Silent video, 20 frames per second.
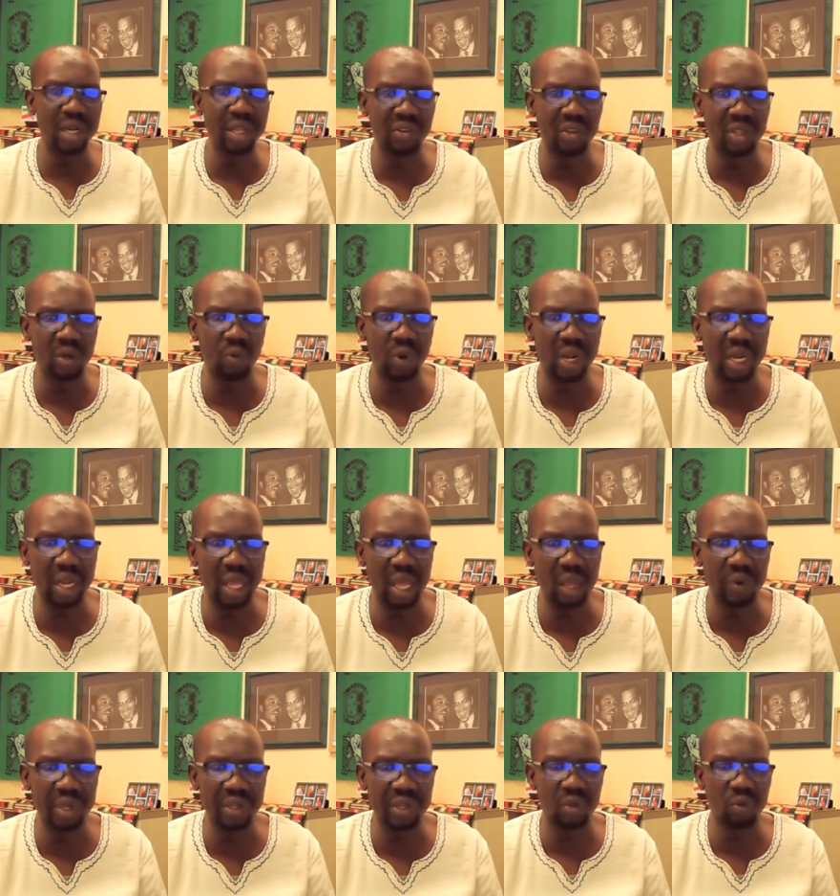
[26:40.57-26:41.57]
region, one
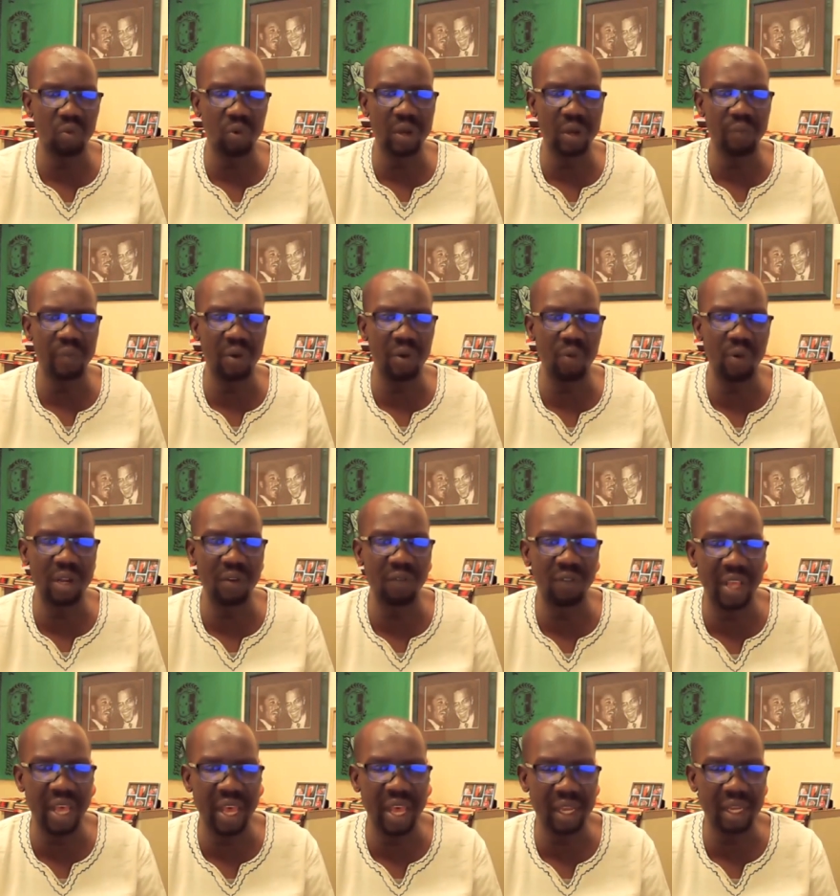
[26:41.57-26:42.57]
language, one
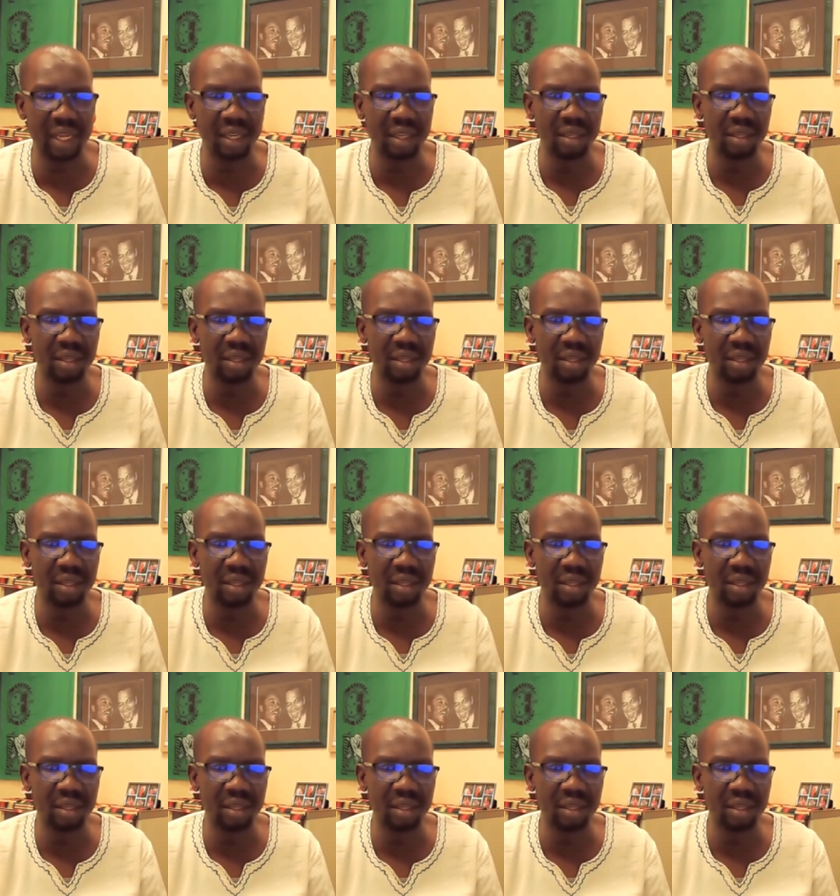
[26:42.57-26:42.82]
flag,